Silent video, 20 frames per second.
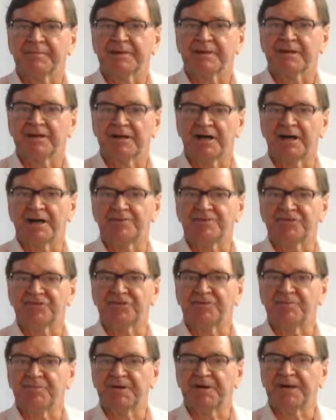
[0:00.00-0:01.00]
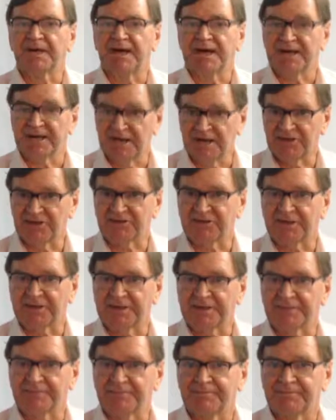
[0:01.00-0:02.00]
claims to be an ESIC.